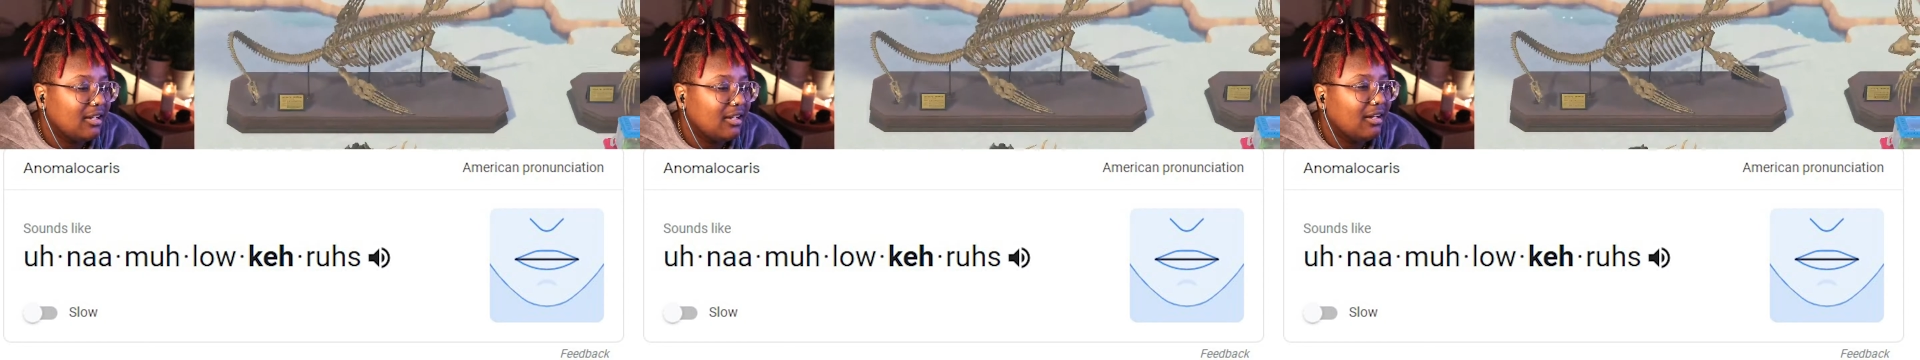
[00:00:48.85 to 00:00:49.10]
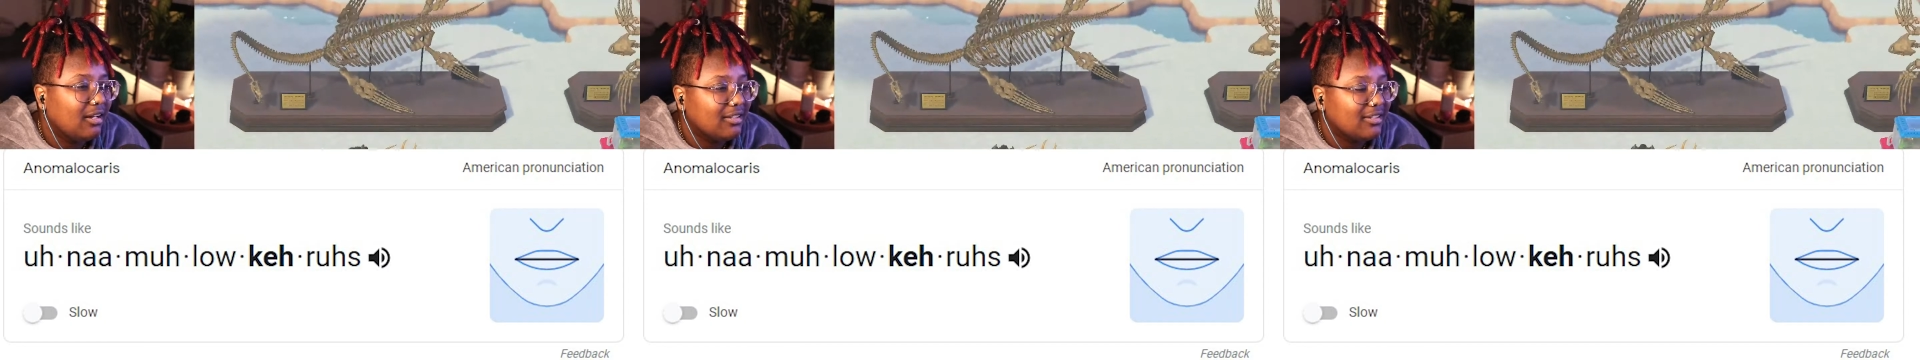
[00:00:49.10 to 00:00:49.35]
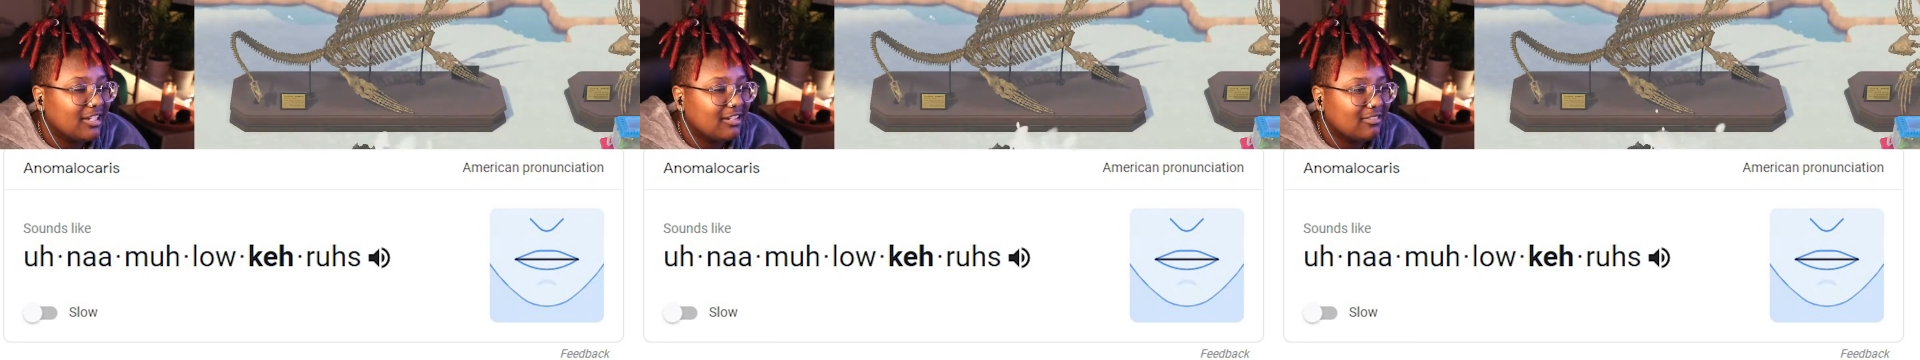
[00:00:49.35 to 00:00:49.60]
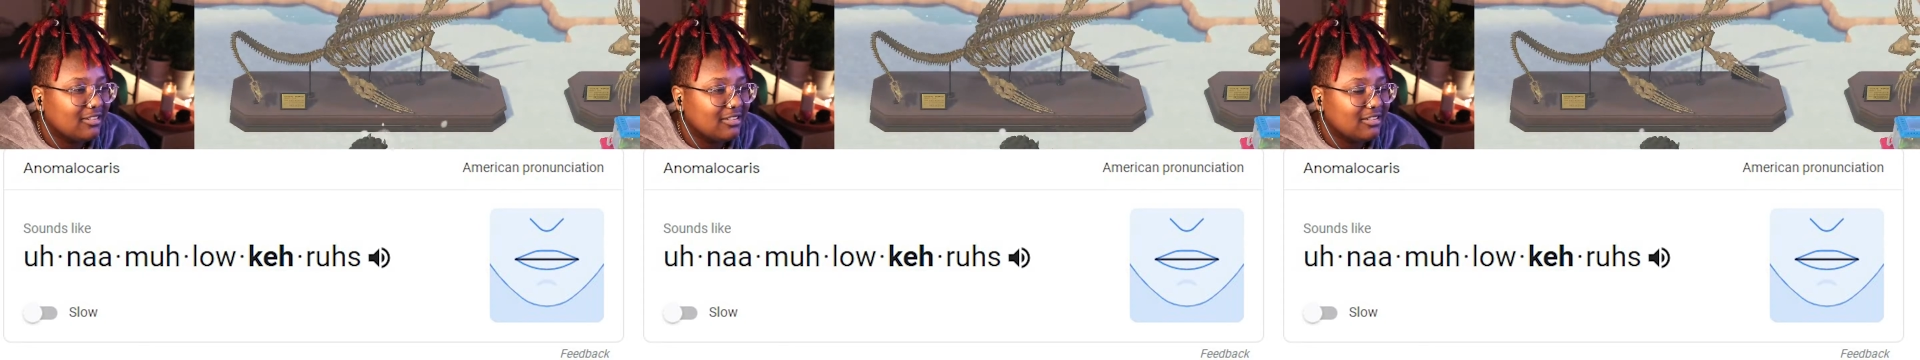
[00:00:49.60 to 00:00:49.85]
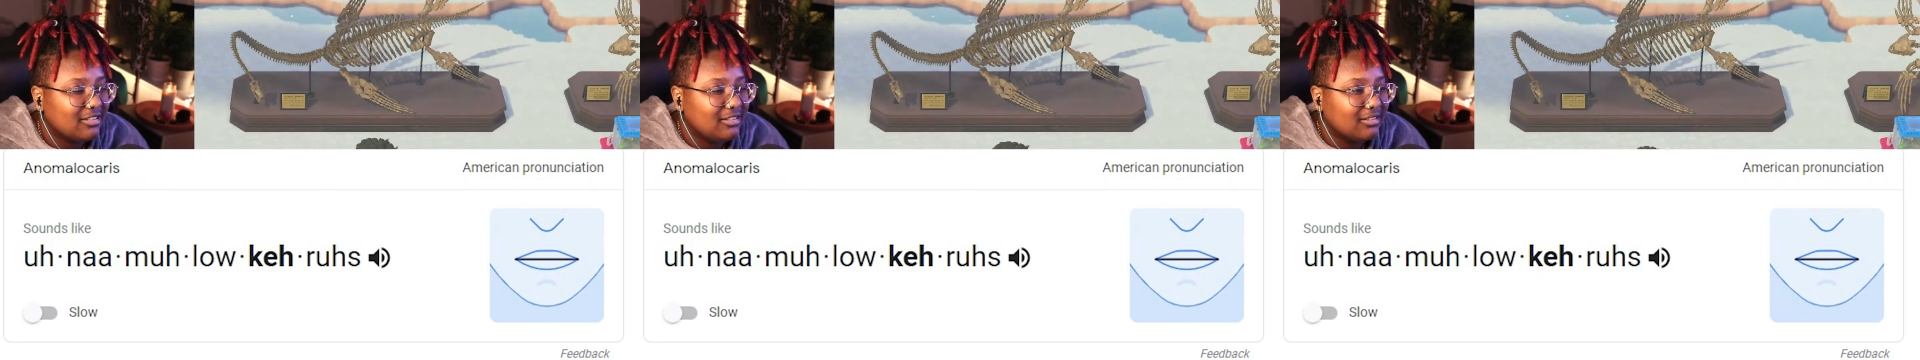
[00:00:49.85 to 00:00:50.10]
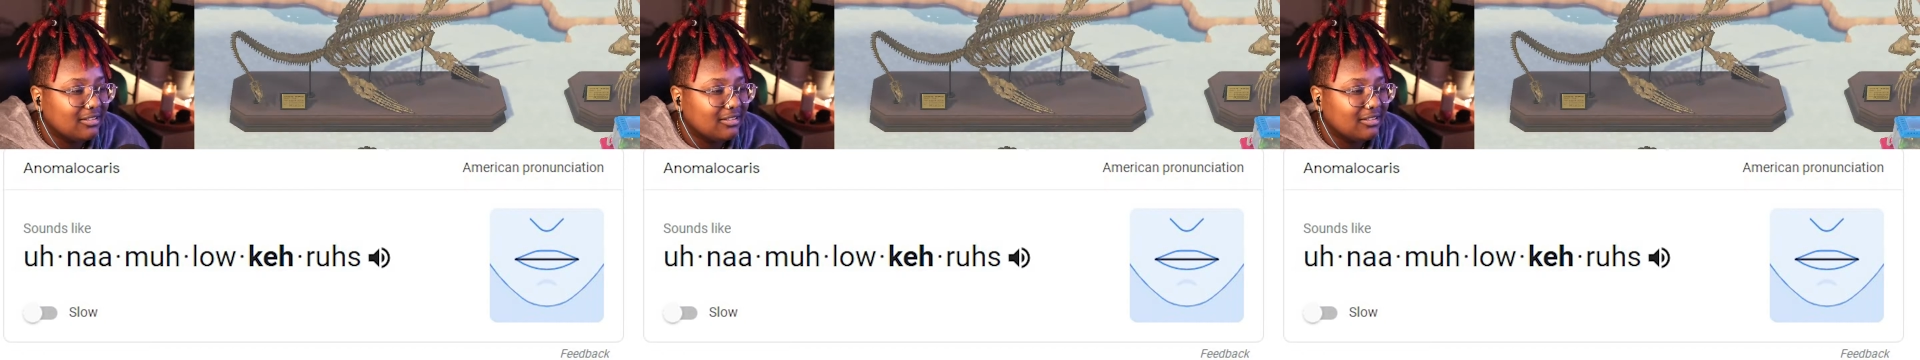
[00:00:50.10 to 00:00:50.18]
I definitely should have looked